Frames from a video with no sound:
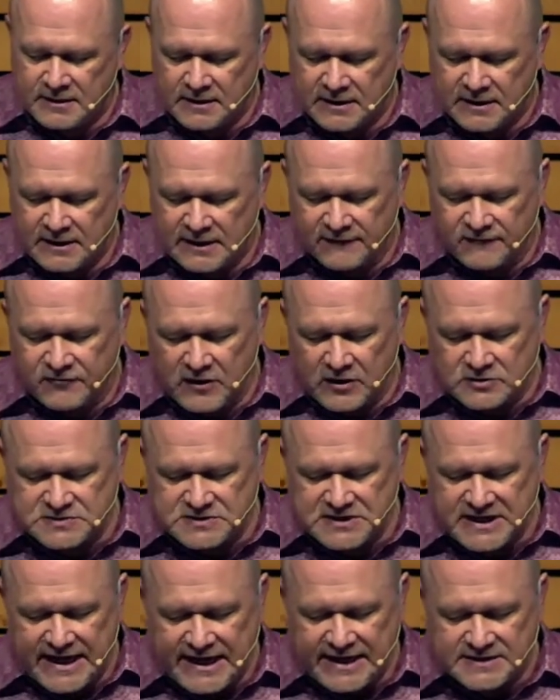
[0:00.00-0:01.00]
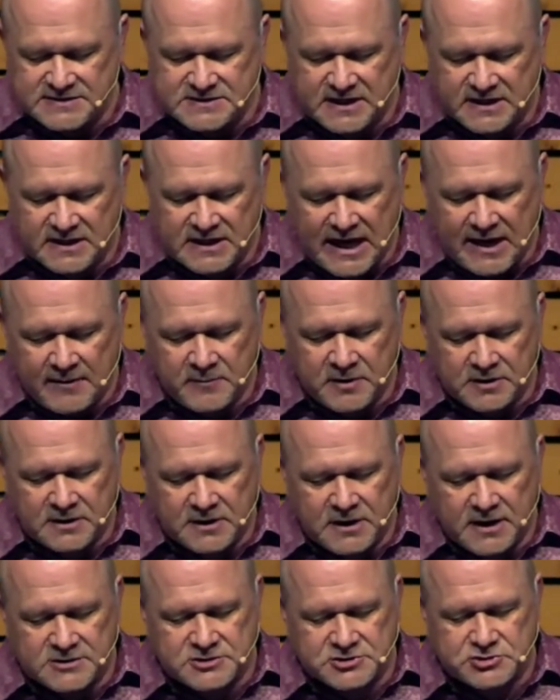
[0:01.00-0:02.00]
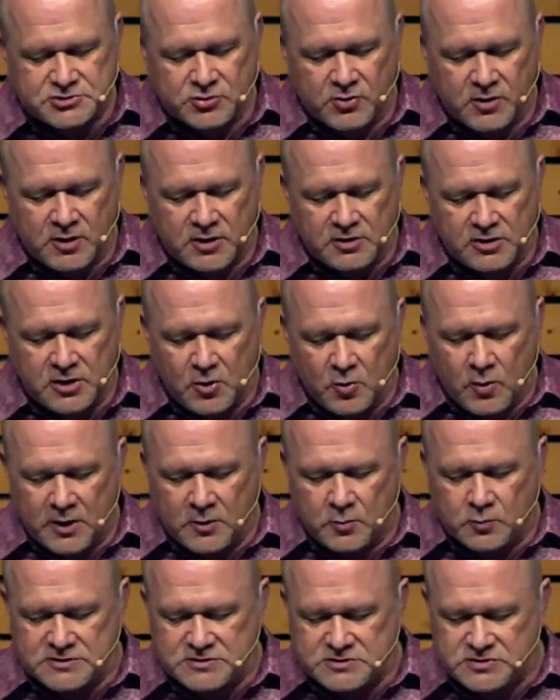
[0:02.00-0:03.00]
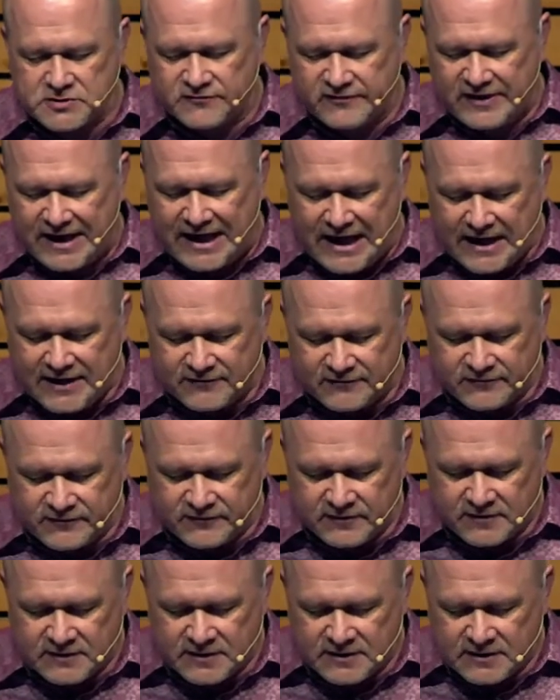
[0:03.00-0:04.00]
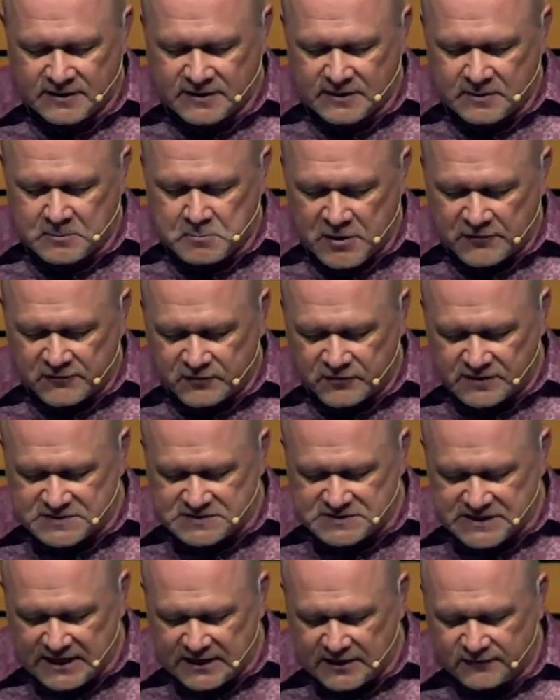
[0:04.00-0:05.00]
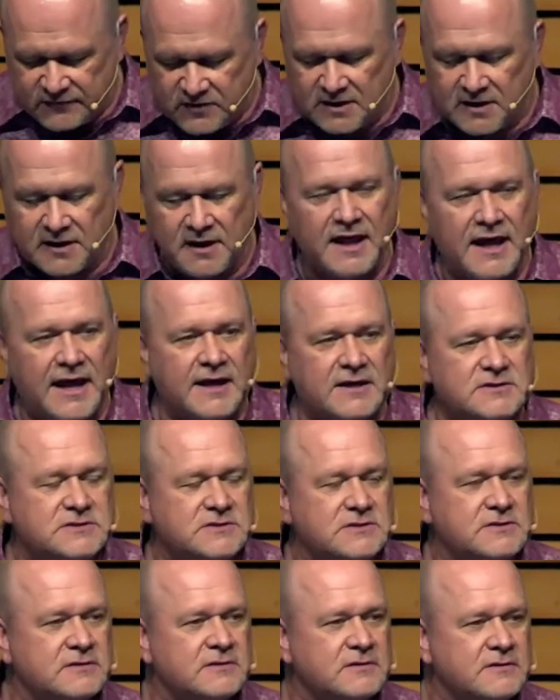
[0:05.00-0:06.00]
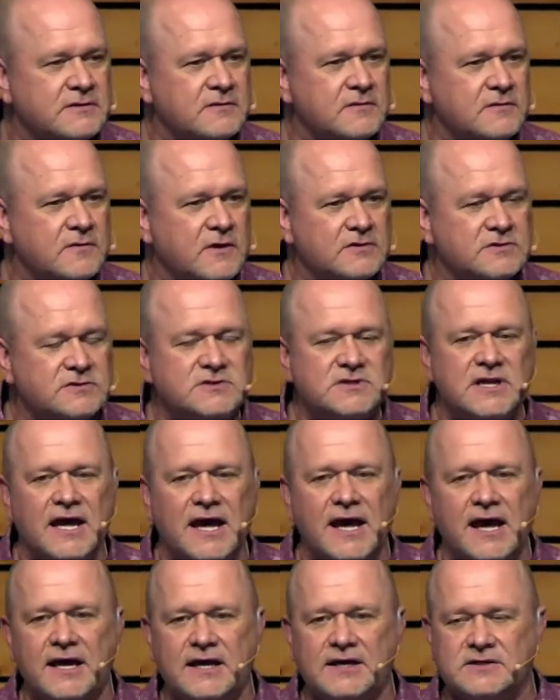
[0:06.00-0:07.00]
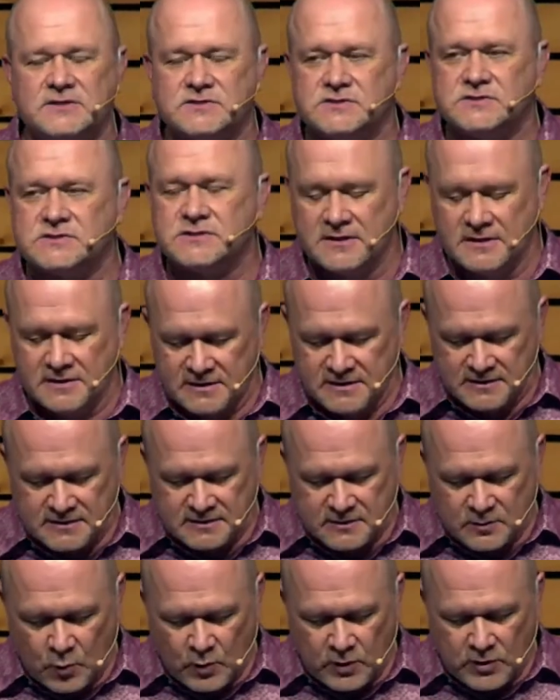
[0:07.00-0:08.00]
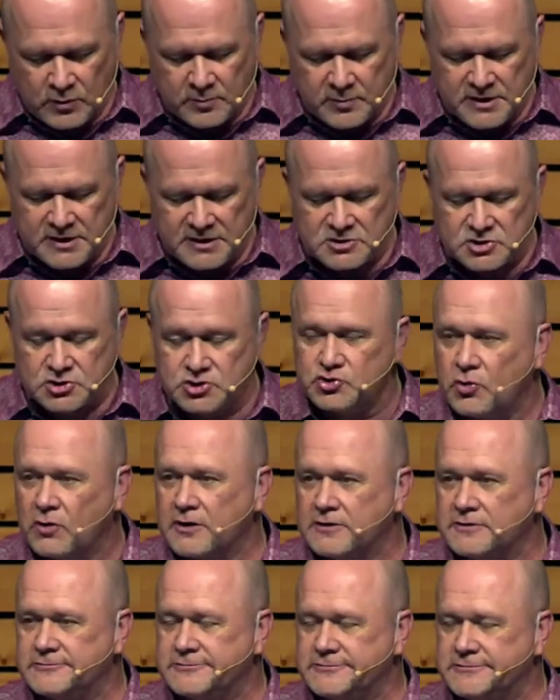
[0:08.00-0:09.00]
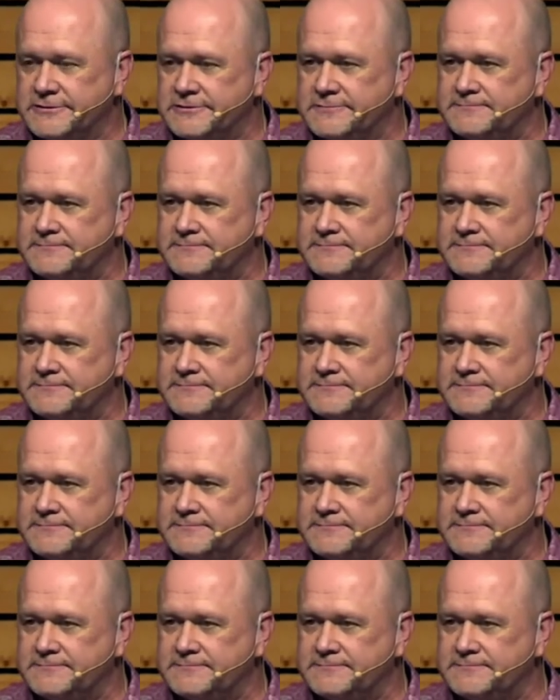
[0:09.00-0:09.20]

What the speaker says: If those days had not been cut short, no one would survive, but for the sake of the elect, those days will be shortened.